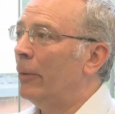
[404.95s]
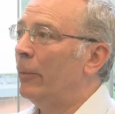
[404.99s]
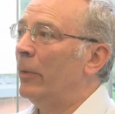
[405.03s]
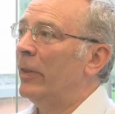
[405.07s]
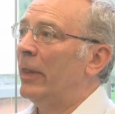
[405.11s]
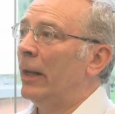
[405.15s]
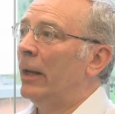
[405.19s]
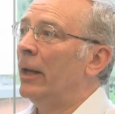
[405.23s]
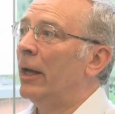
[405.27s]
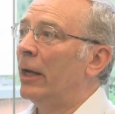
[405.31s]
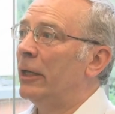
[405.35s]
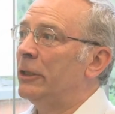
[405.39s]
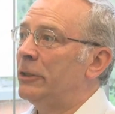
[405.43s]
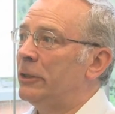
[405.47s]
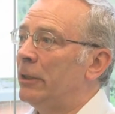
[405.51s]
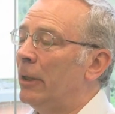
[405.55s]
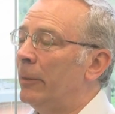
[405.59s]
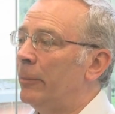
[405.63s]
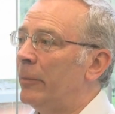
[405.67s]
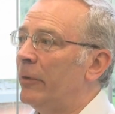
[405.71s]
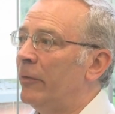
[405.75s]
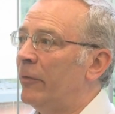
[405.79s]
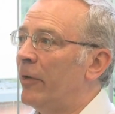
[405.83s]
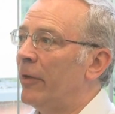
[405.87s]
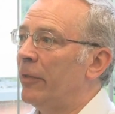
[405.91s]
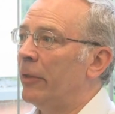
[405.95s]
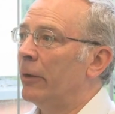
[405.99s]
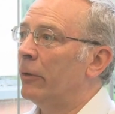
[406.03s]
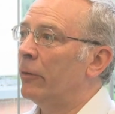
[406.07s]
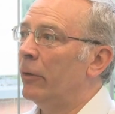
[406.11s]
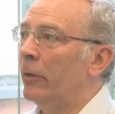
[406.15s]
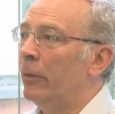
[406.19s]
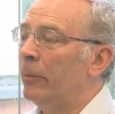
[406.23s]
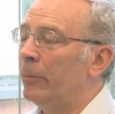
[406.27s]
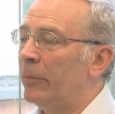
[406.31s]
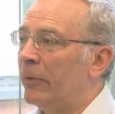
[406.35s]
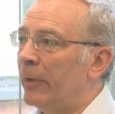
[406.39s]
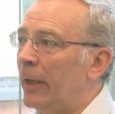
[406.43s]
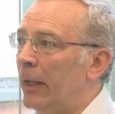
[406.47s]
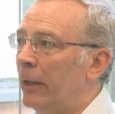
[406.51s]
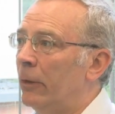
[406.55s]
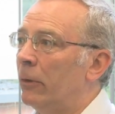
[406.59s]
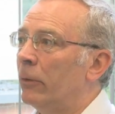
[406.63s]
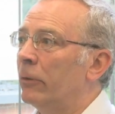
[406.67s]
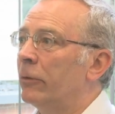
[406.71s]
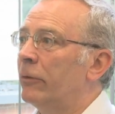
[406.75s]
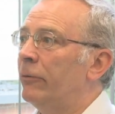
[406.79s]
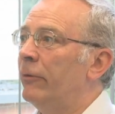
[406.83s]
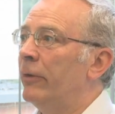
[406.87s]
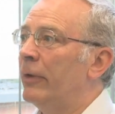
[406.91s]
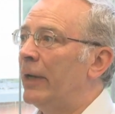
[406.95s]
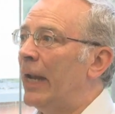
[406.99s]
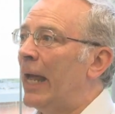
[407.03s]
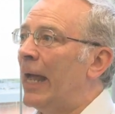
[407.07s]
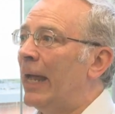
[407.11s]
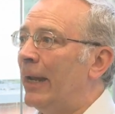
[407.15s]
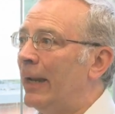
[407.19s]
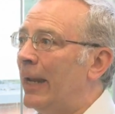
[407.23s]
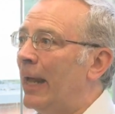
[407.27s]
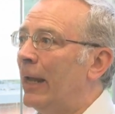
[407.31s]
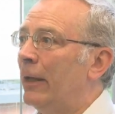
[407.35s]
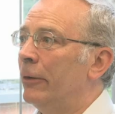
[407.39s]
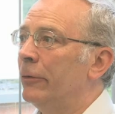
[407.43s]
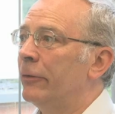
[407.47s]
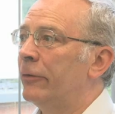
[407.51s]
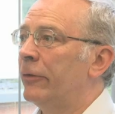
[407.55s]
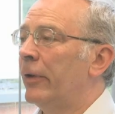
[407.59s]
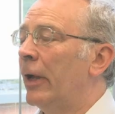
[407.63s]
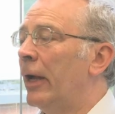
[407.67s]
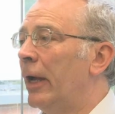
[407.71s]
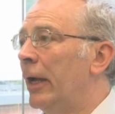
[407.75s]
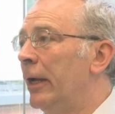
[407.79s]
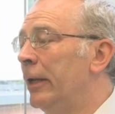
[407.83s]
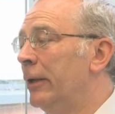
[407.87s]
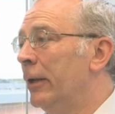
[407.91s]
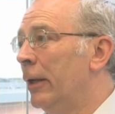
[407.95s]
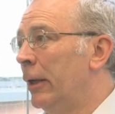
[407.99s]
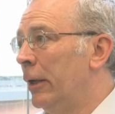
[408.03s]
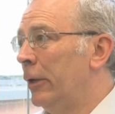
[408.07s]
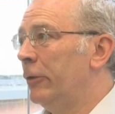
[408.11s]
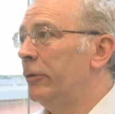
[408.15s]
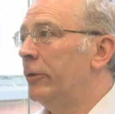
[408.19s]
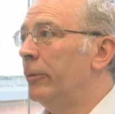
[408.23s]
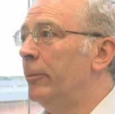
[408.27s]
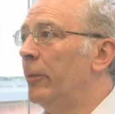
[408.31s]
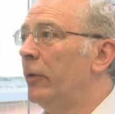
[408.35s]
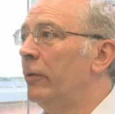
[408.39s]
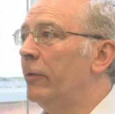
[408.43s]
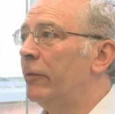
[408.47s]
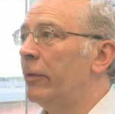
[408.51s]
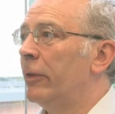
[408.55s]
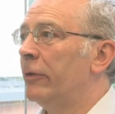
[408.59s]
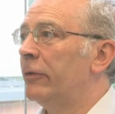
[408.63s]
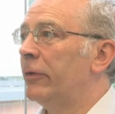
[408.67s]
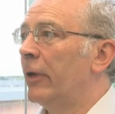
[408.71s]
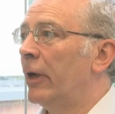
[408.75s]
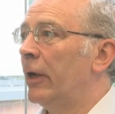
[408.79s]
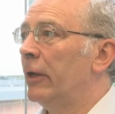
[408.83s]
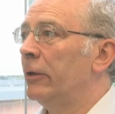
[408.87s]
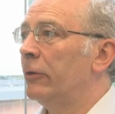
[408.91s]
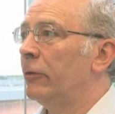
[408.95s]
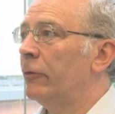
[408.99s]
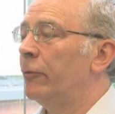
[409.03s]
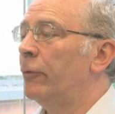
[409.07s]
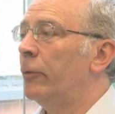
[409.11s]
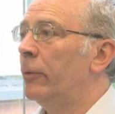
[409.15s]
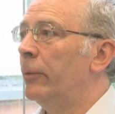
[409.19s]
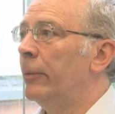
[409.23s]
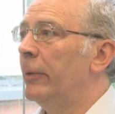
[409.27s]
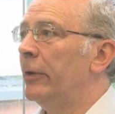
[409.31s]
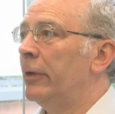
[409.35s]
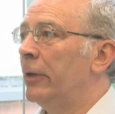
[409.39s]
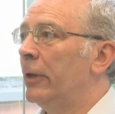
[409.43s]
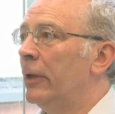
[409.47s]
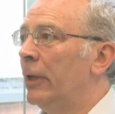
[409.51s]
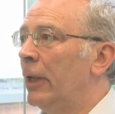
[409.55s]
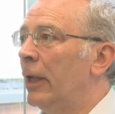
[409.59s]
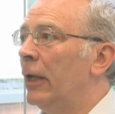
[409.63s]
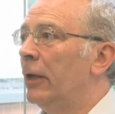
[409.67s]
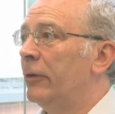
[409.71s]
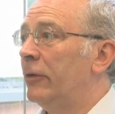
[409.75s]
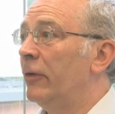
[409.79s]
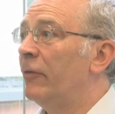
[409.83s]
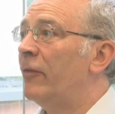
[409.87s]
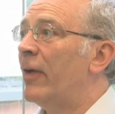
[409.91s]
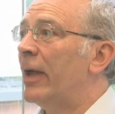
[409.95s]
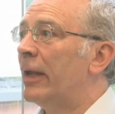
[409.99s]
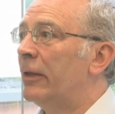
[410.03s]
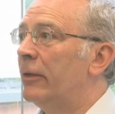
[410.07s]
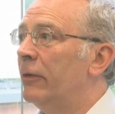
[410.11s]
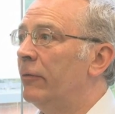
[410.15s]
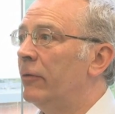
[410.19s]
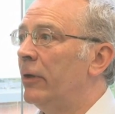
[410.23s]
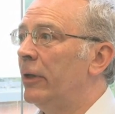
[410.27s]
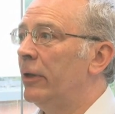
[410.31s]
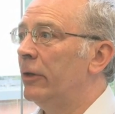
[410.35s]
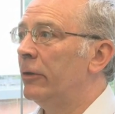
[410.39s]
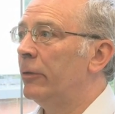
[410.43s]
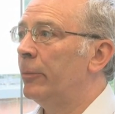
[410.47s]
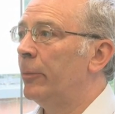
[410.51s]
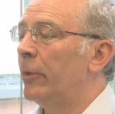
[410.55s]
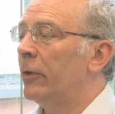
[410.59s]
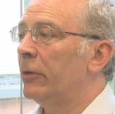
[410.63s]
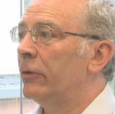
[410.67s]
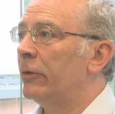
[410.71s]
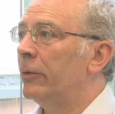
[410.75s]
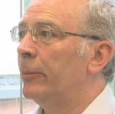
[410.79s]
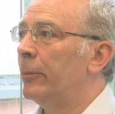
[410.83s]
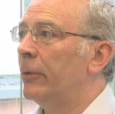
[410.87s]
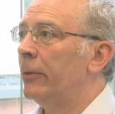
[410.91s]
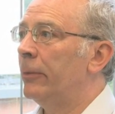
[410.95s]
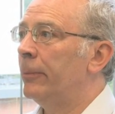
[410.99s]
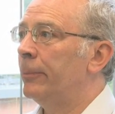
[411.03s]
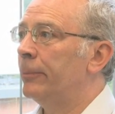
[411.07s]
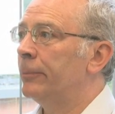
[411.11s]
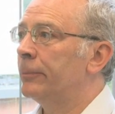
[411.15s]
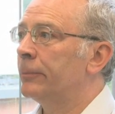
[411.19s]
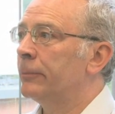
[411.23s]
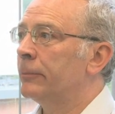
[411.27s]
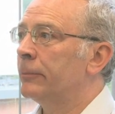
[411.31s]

with a large number of other groups in Oxford and outside to move the science forward as effectively as possible.